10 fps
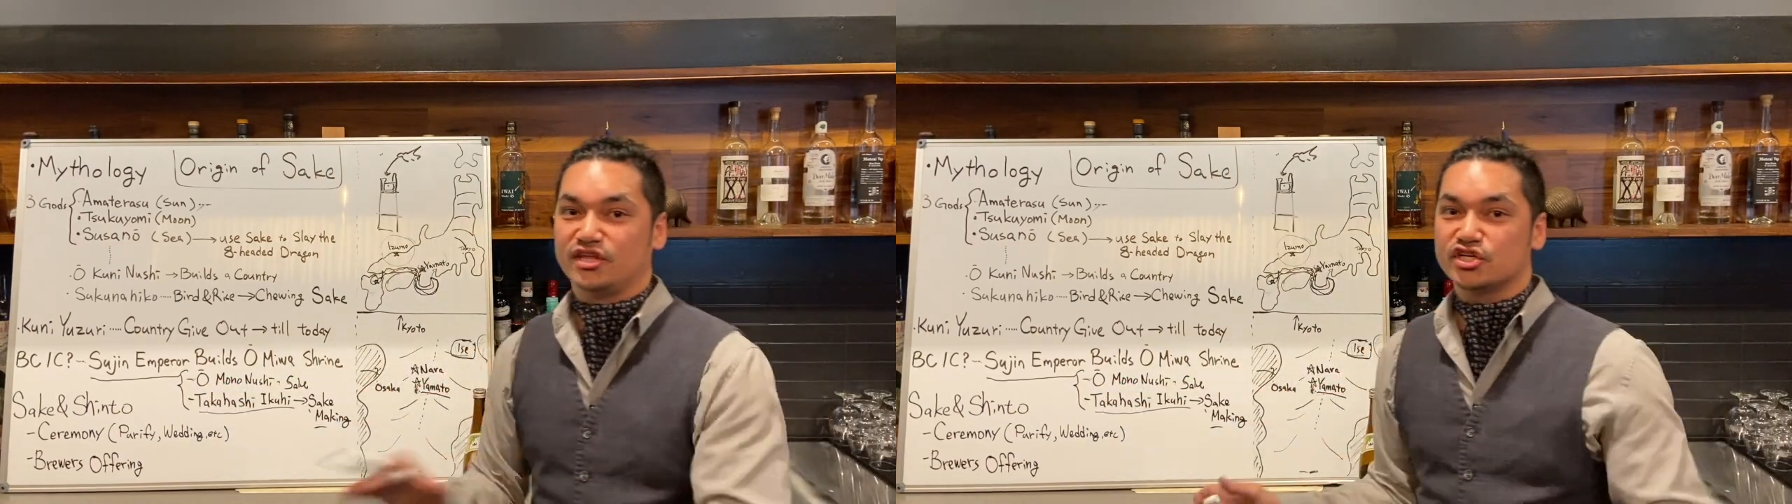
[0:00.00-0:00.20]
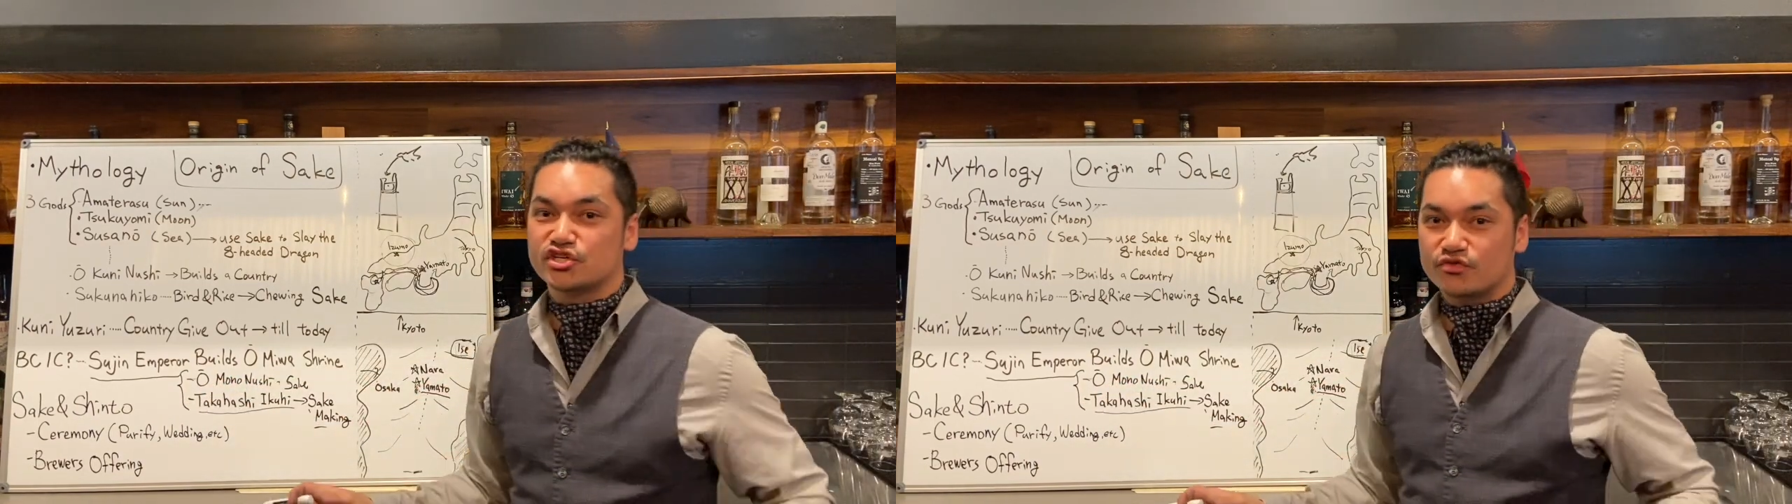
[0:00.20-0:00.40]

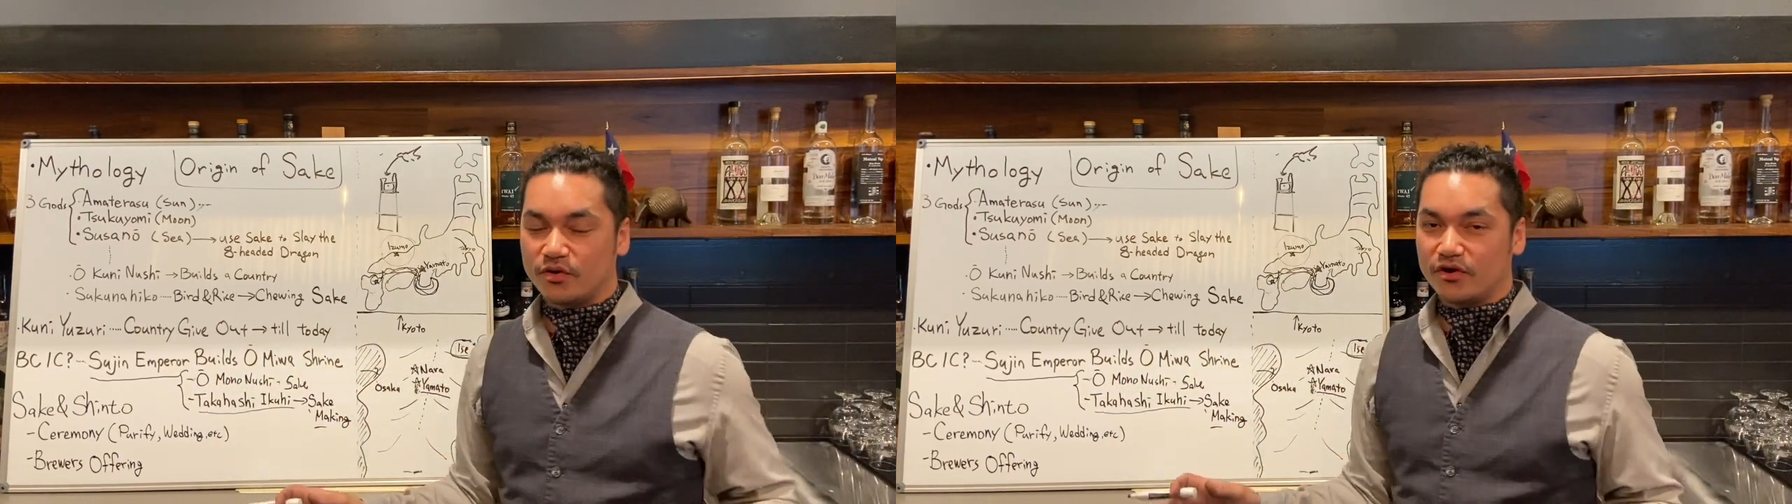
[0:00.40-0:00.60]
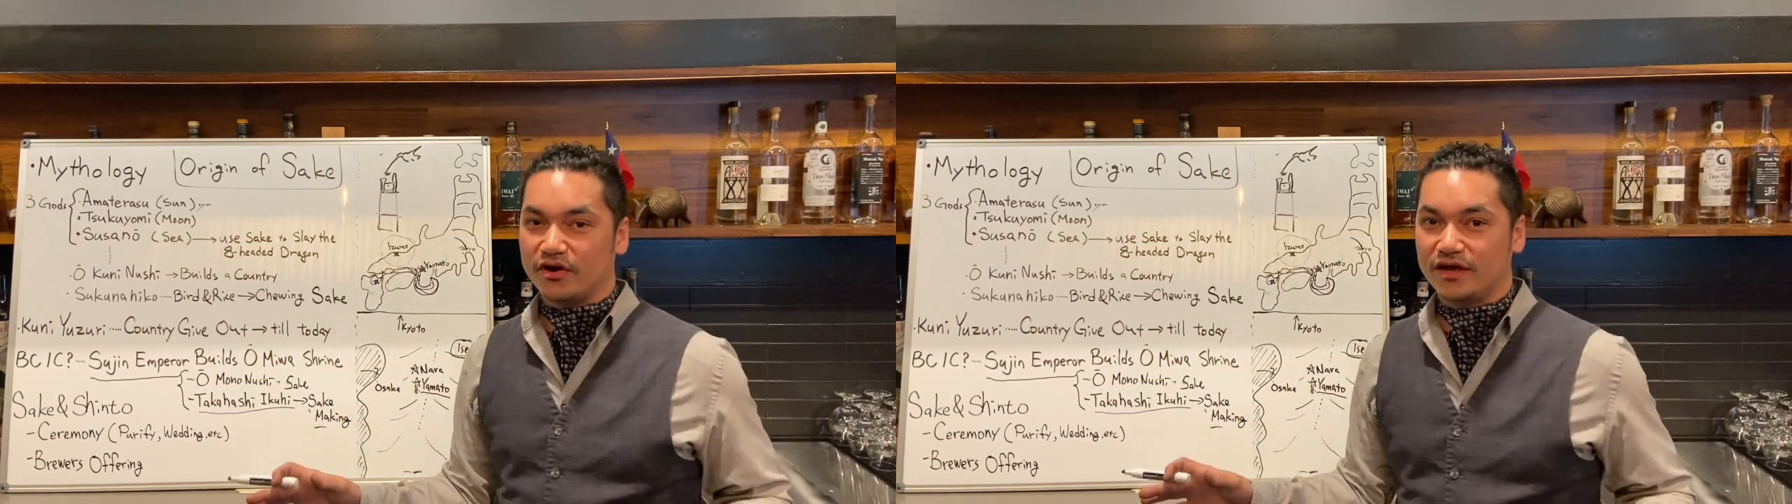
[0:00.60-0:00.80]

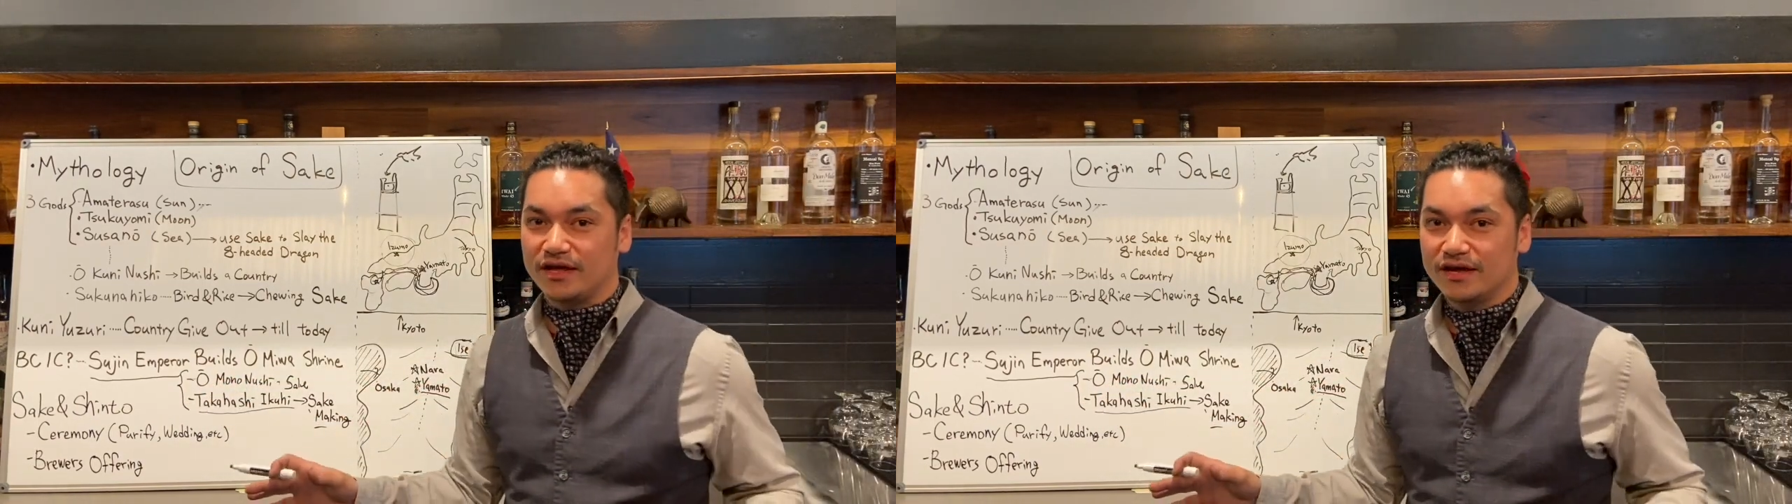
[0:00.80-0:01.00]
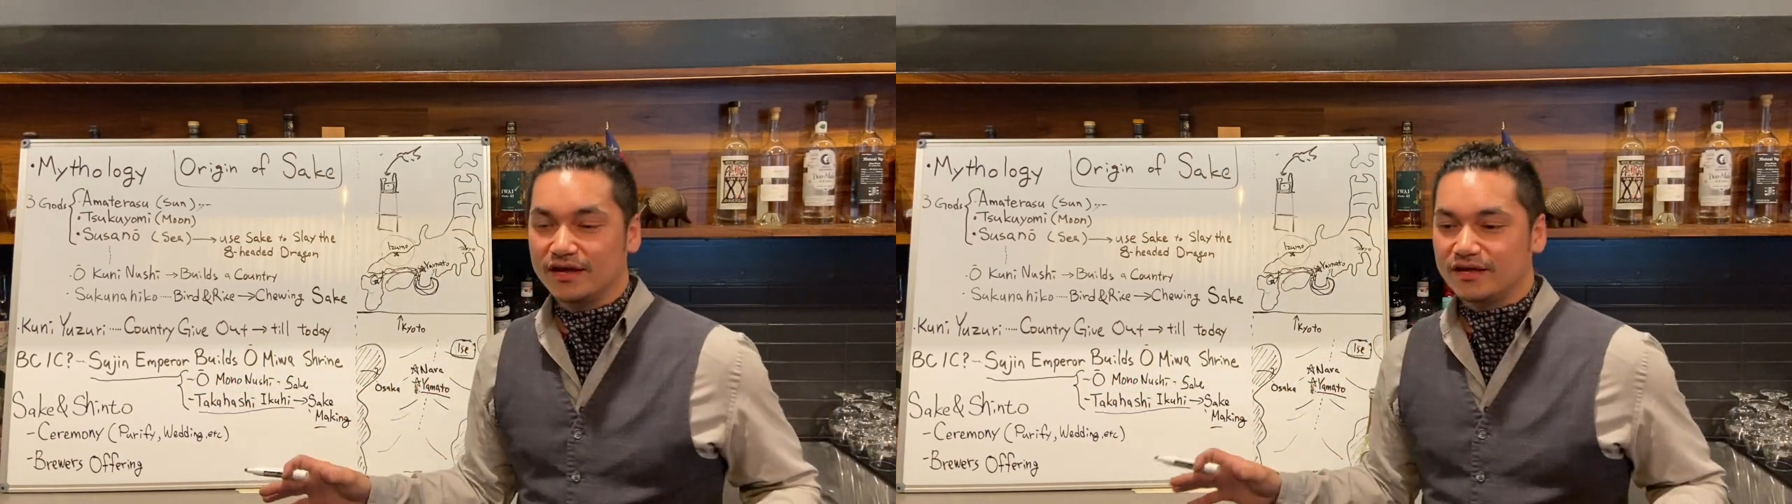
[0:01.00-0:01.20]
destroy
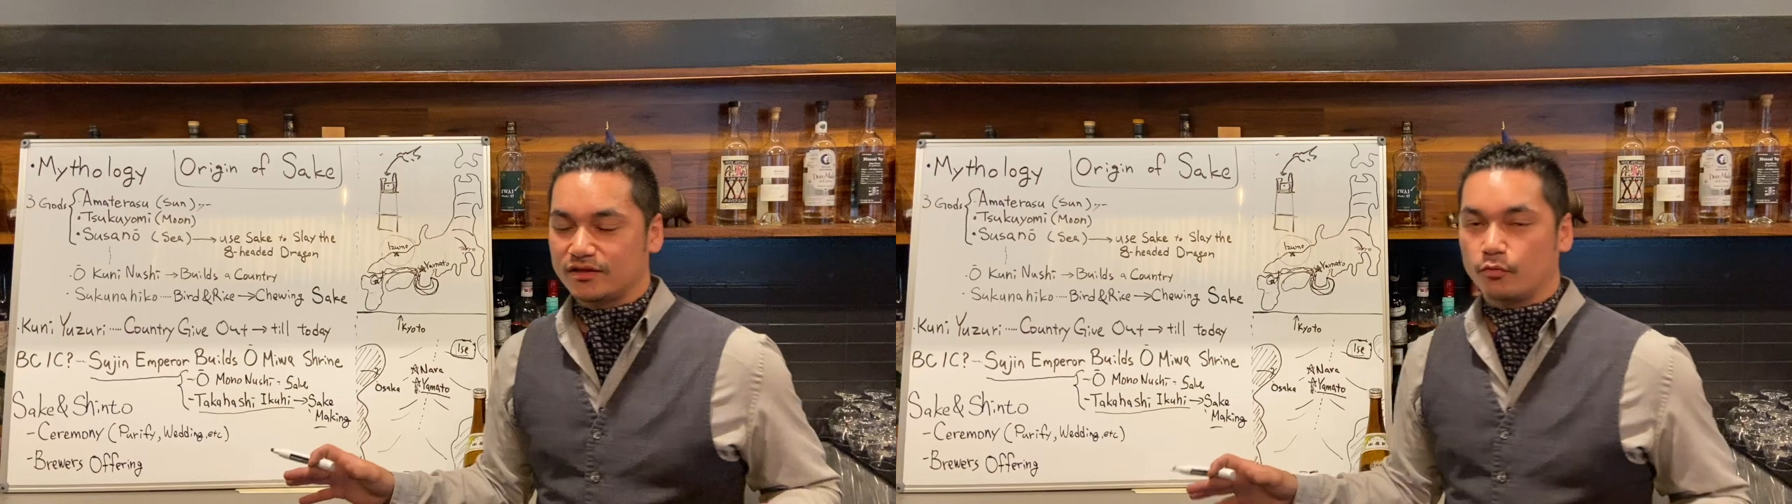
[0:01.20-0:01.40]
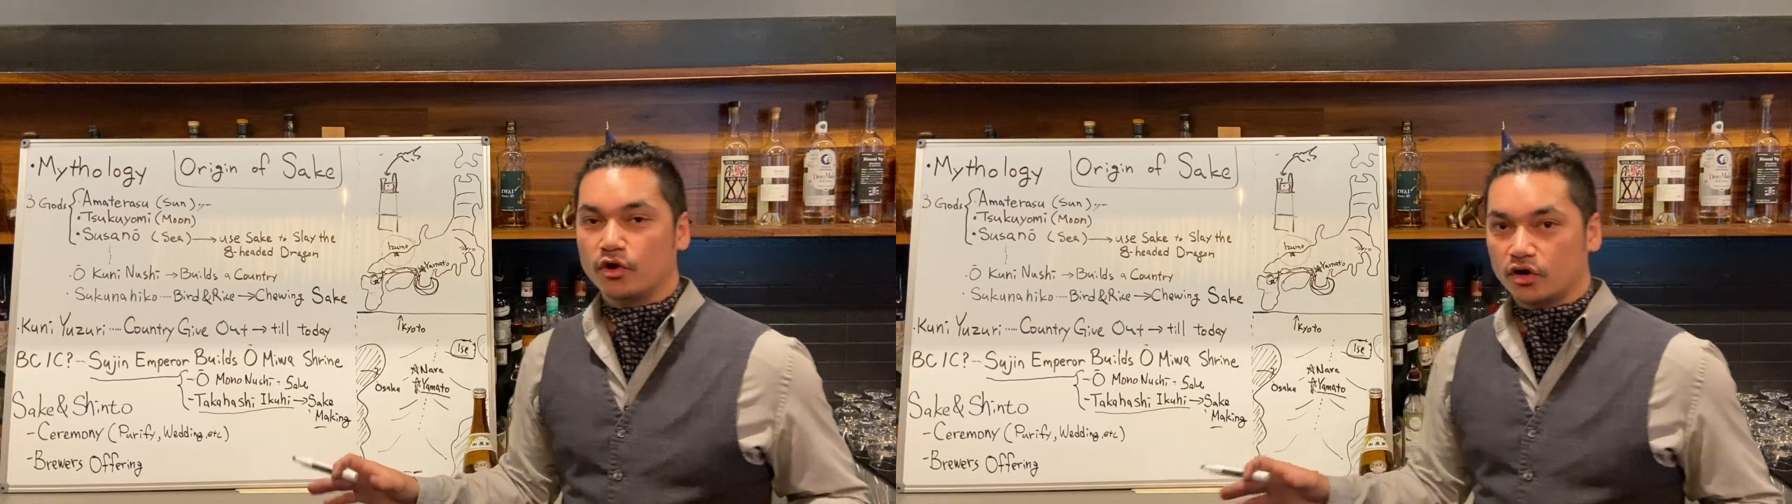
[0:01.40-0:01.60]

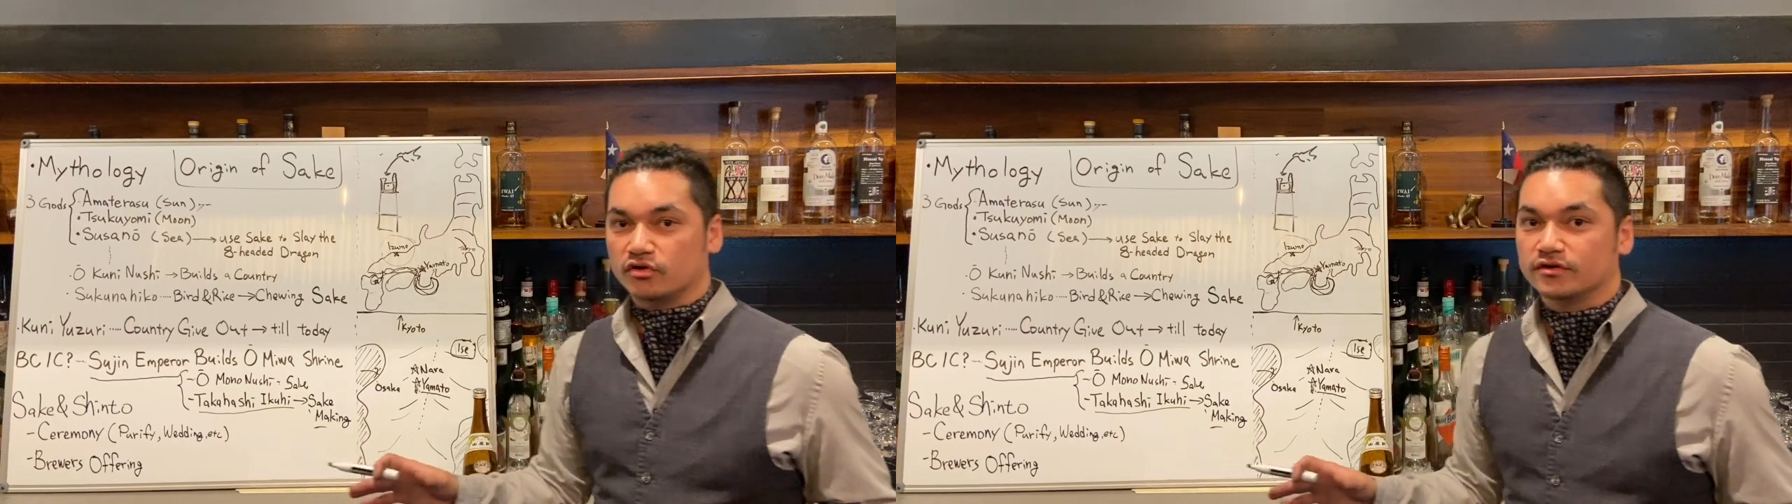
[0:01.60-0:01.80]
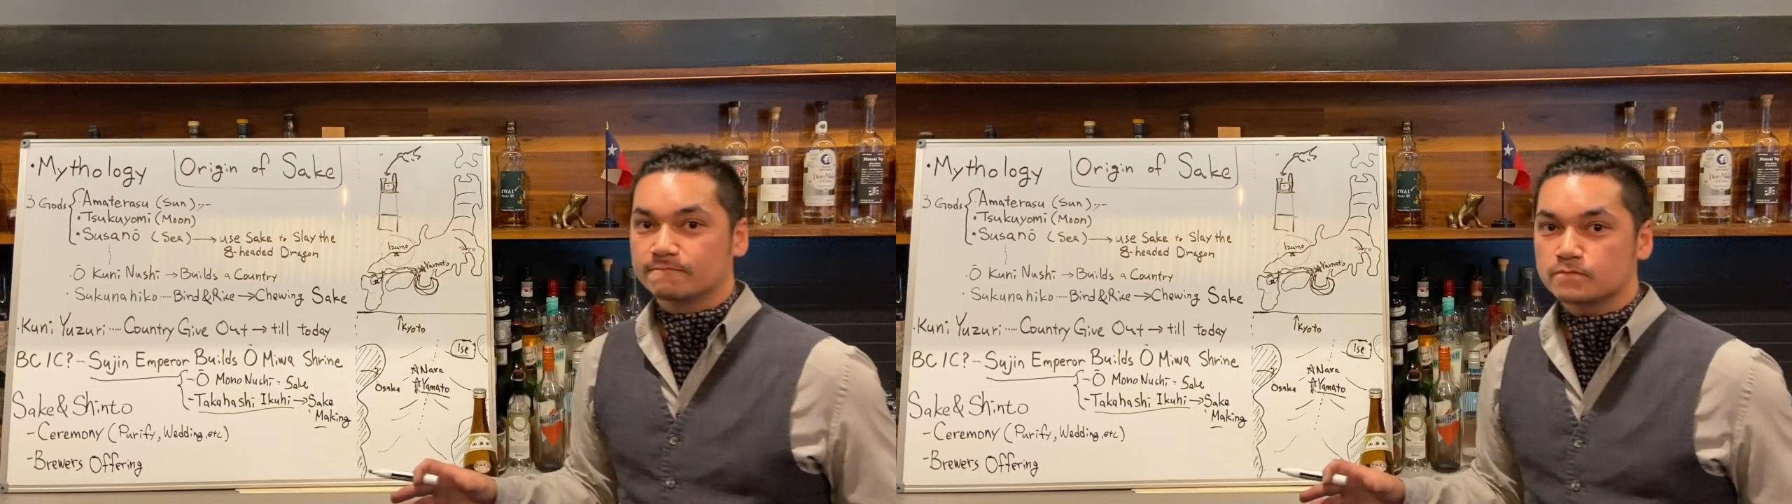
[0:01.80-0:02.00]
the world.